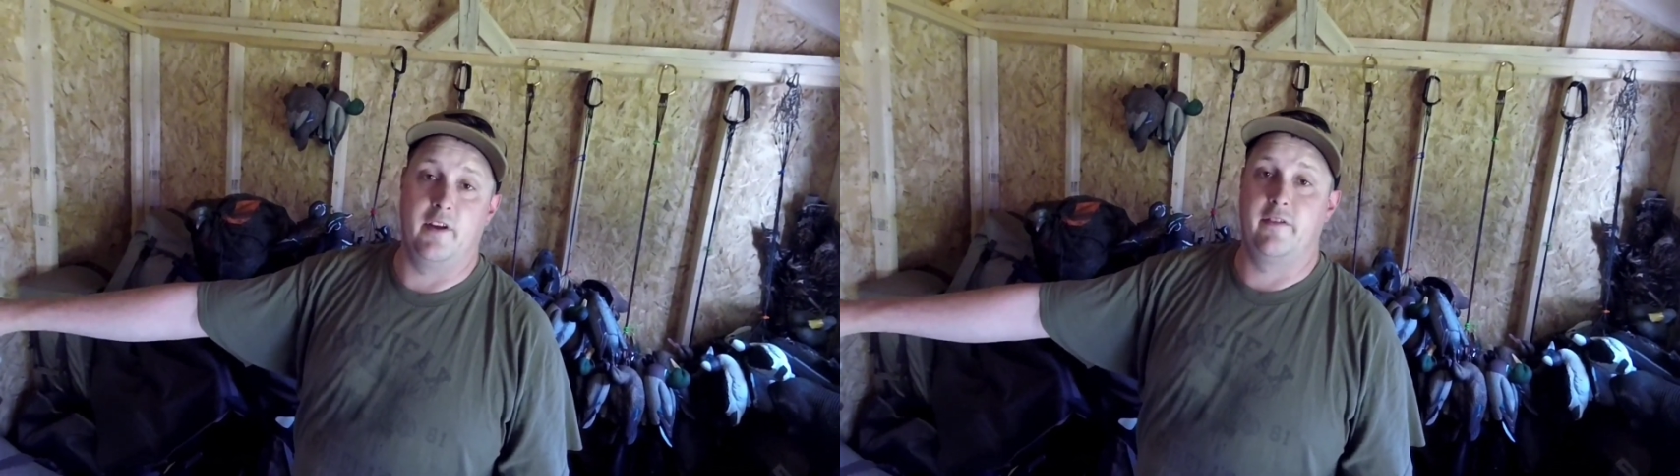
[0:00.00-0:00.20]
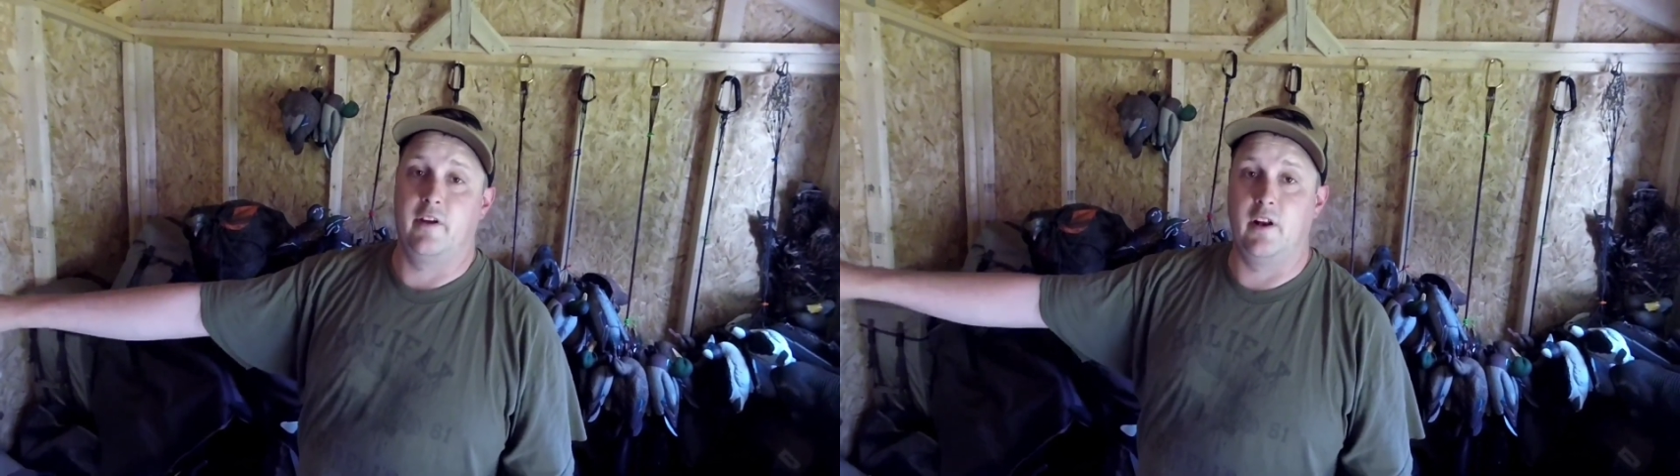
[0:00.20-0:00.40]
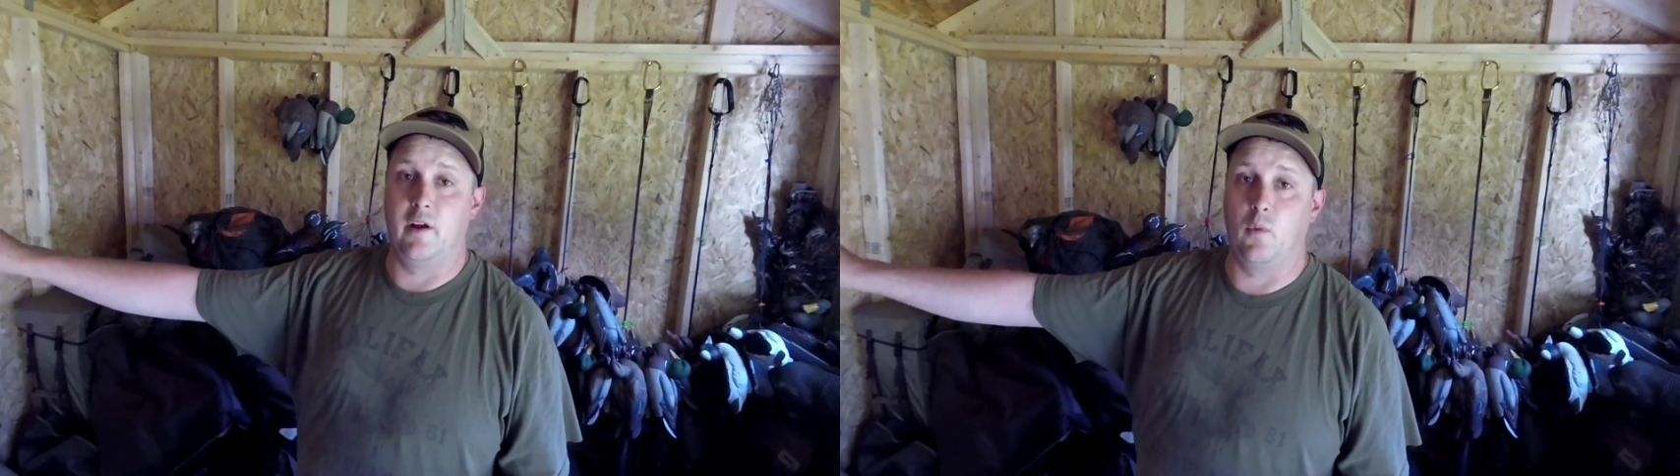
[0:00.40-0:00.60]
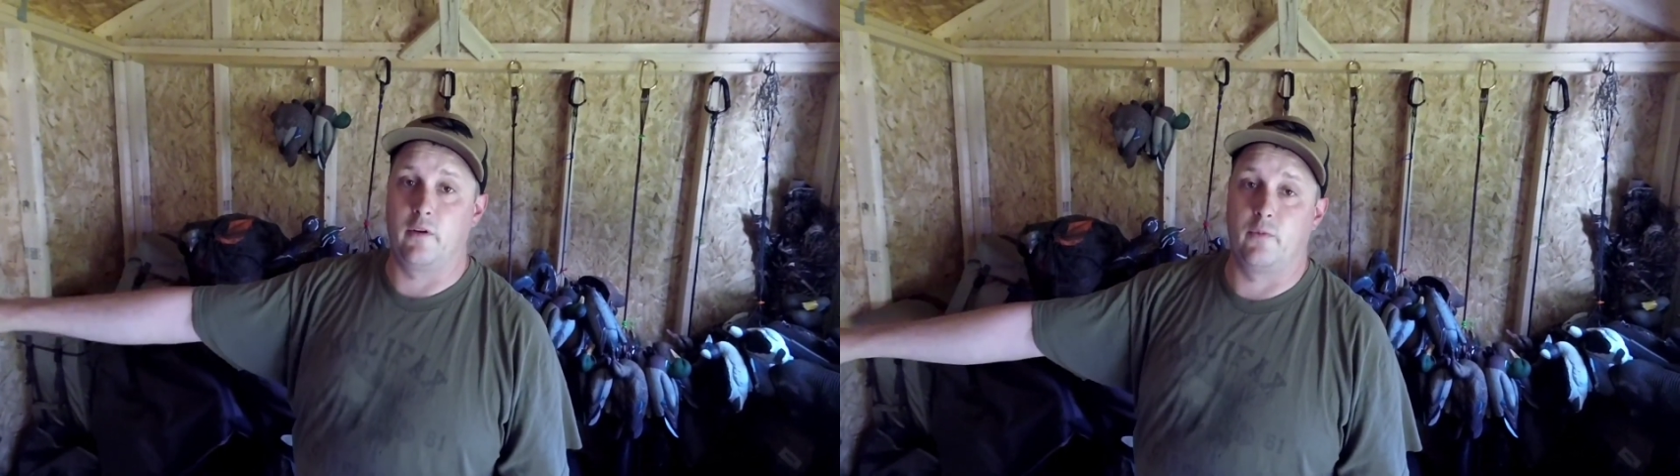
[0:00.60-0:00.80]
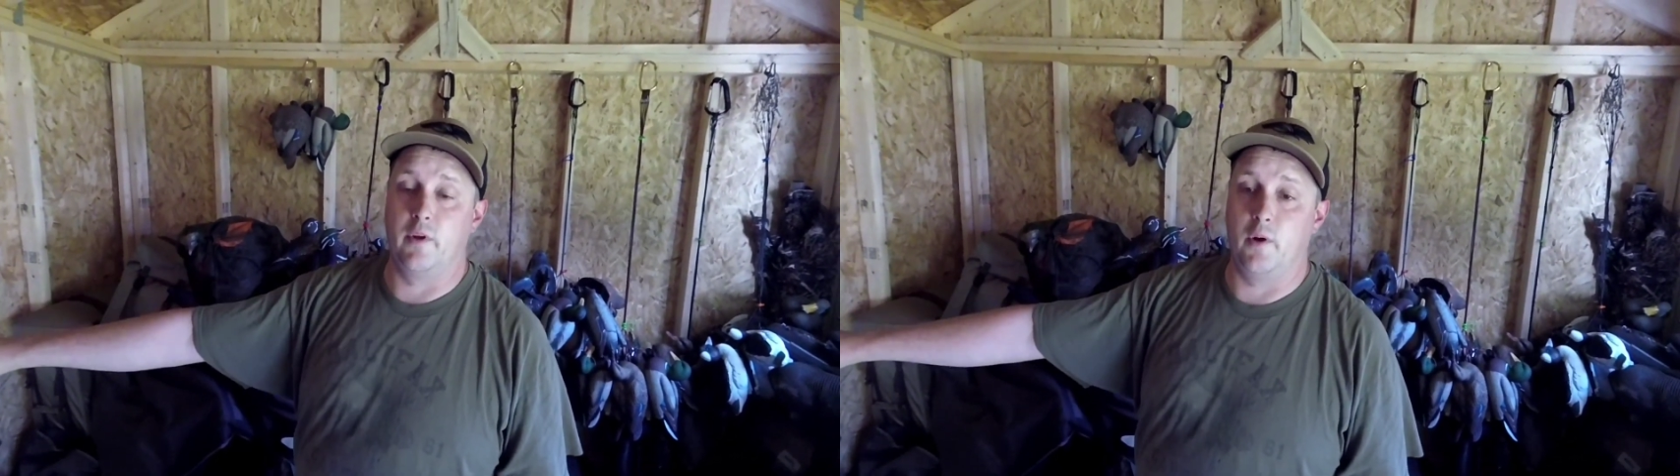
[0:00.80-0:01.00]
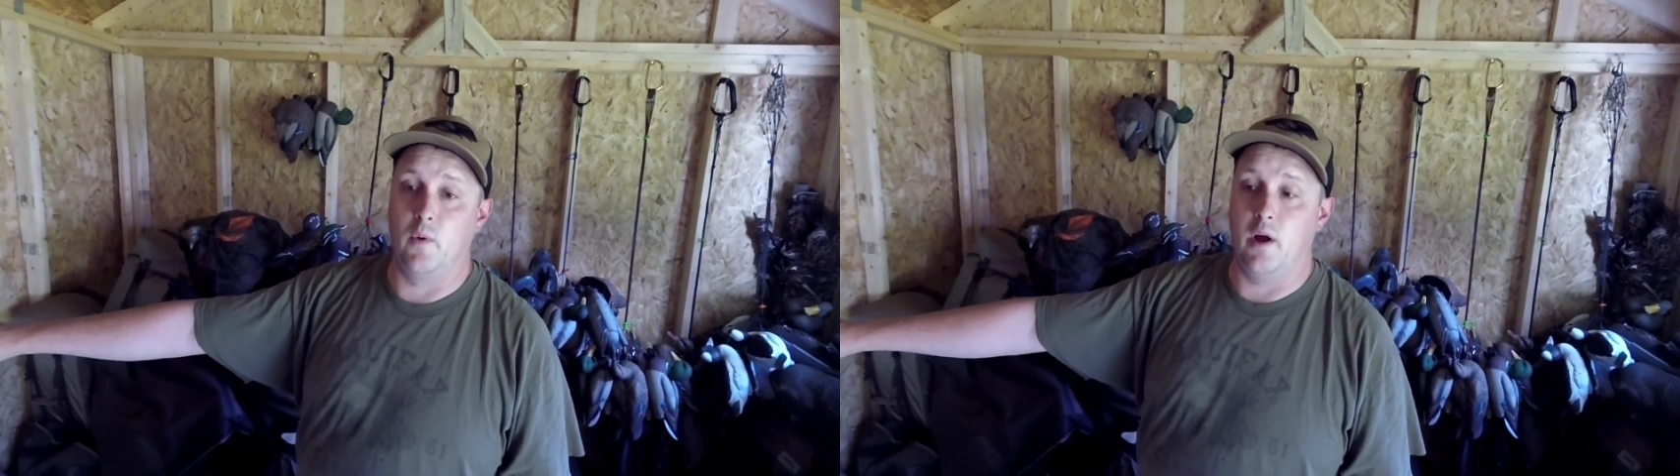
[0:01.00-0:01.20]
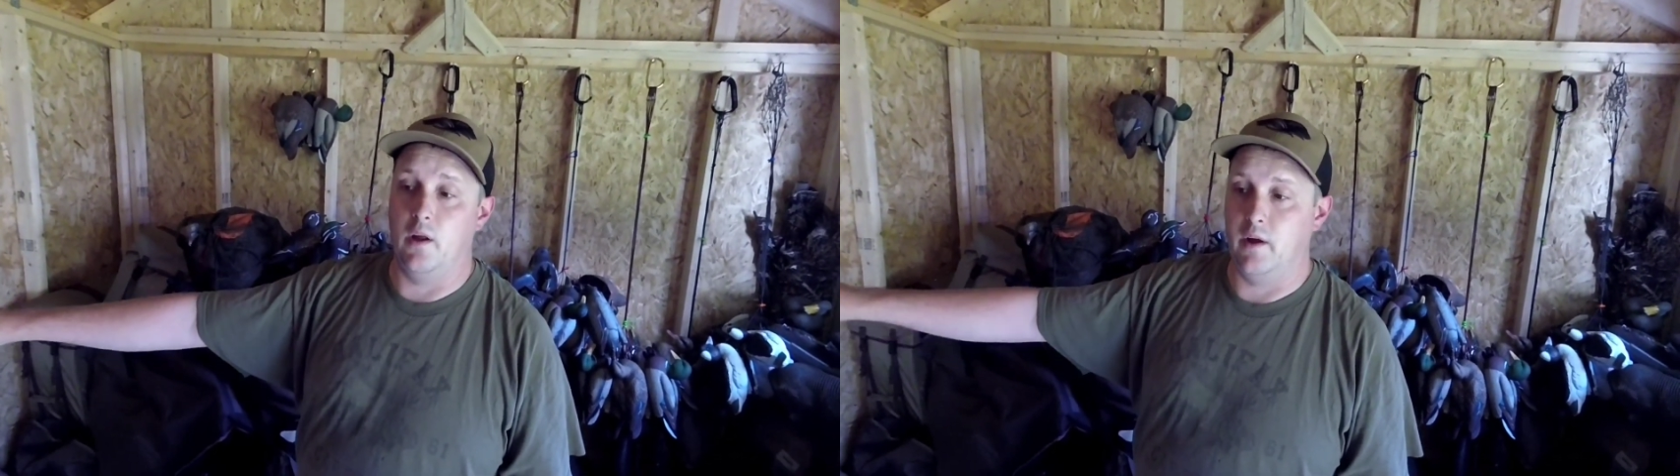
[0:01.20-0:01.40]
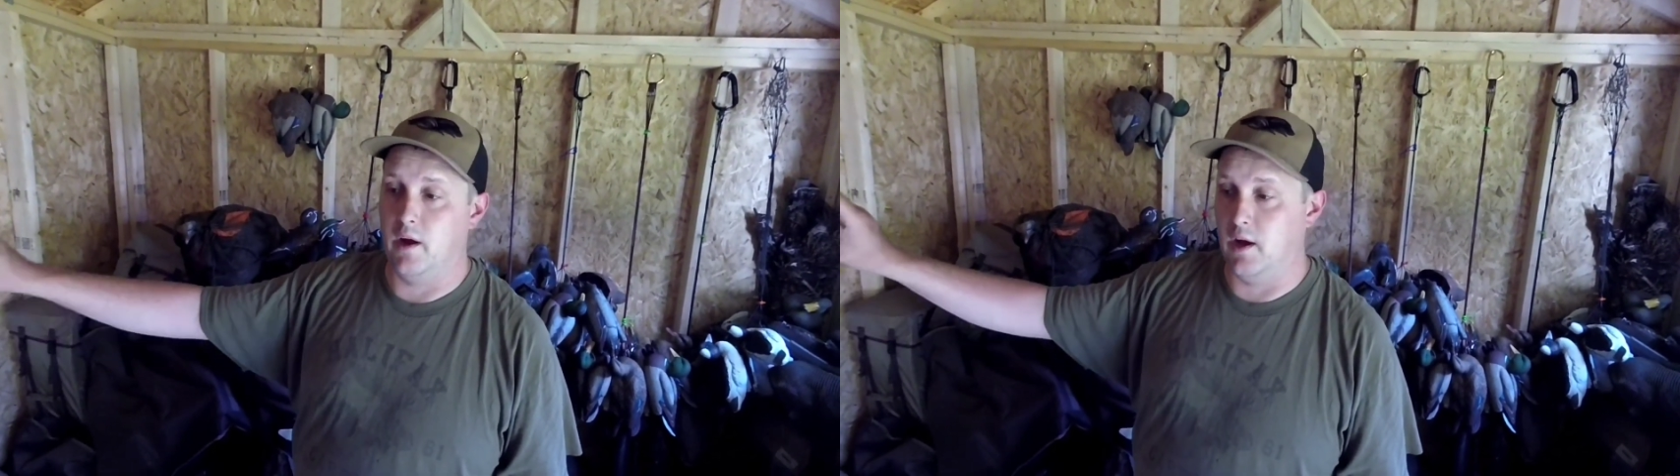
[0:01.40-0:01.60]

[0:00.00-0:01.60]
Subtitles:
this, and it works really well.